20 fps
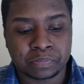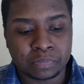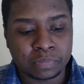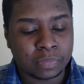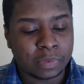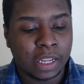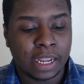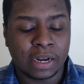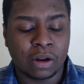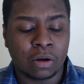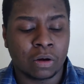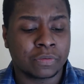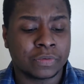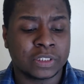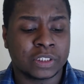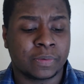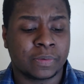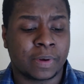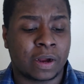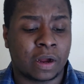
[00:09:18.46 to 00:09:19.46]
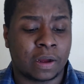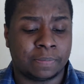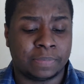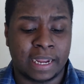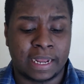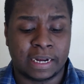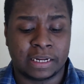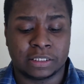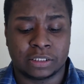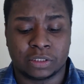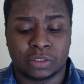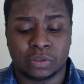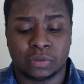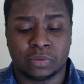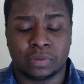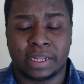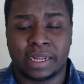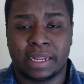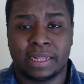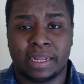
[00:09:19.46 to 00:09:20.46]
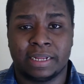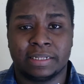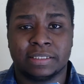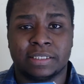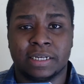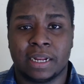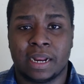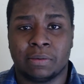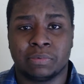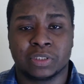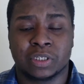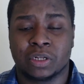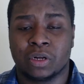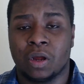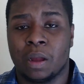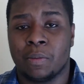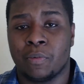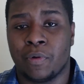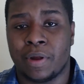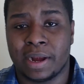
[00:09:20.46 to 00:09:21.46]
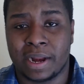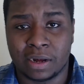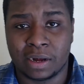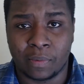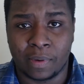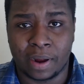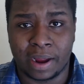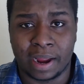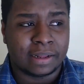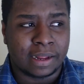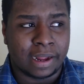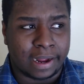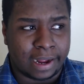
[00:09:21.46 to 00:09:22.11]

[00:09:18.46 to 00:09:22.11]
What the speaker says: And the only reason why I updated to the Intel I was going to upgrade anyway,